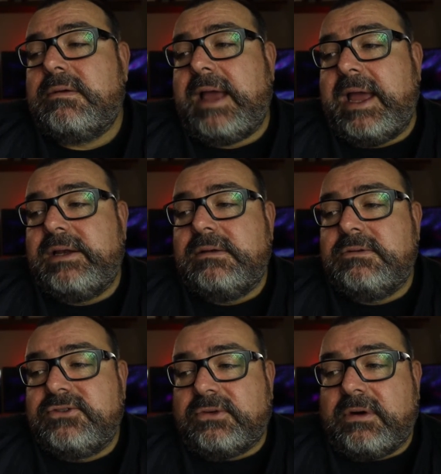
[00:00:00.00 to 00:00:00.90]
and
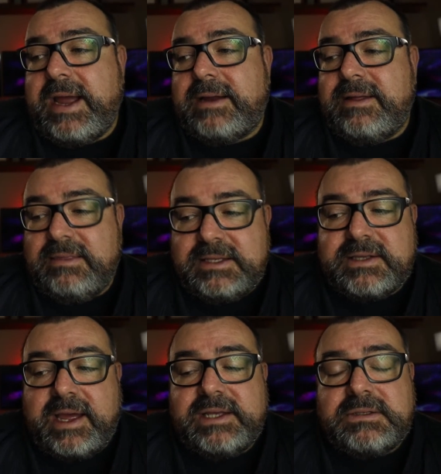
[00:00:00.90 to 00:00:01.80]
draw out, in this
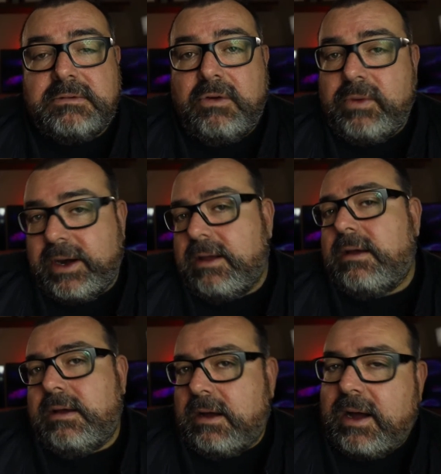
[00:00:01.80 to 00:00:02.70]
case, what
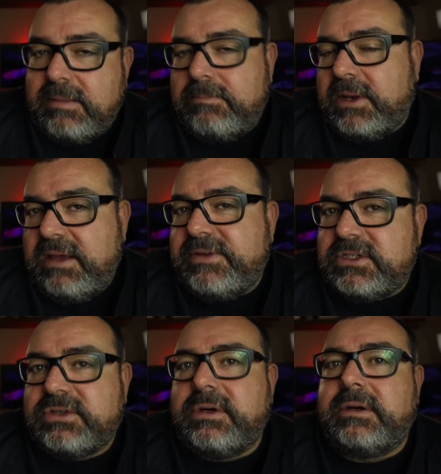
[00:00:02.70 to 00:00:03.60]
I believe is
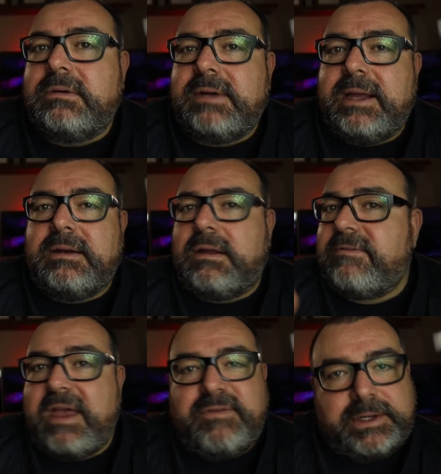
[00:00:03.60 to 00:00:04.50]
true, and a lot of
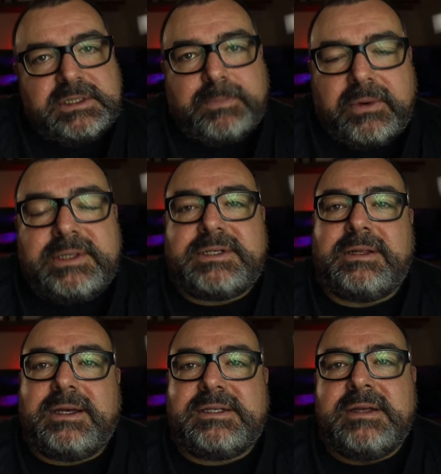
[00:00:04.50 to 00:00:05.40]
evidence points to
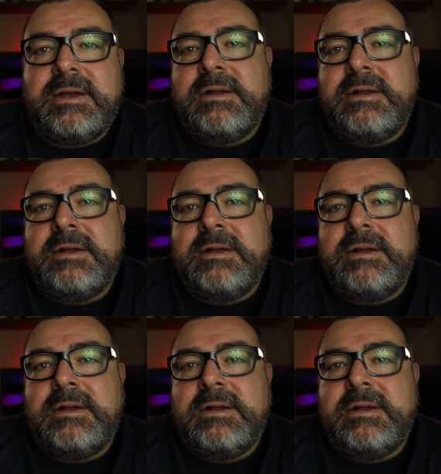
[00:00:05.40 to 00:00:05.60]
this,